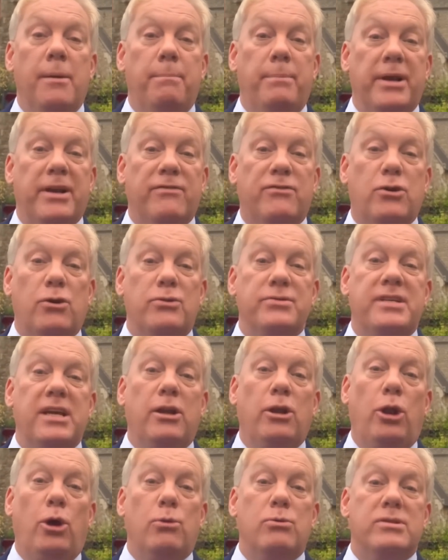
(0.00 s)
But of course,
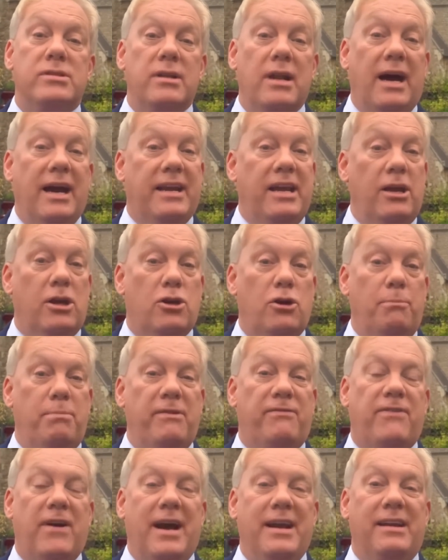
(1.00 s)
it looks like it could
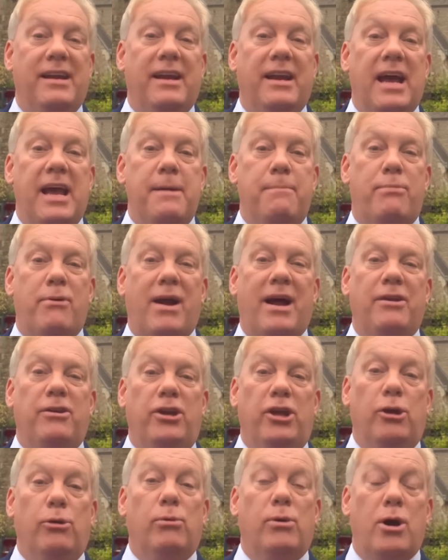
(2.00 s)
be finding a
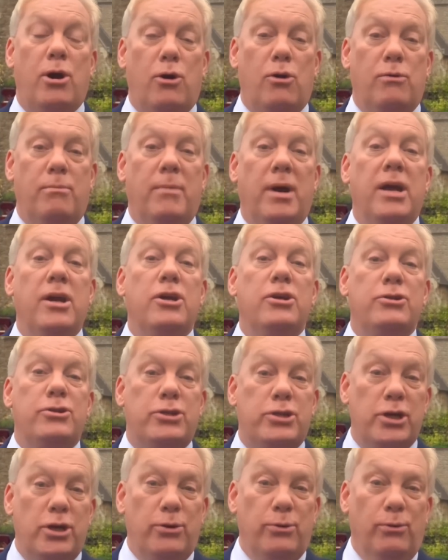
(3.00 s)
brand new home
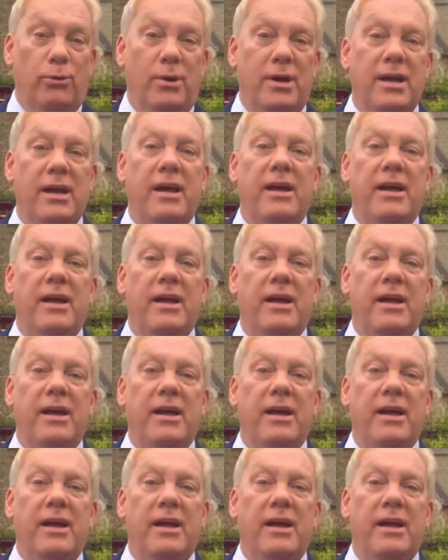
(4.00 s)
too.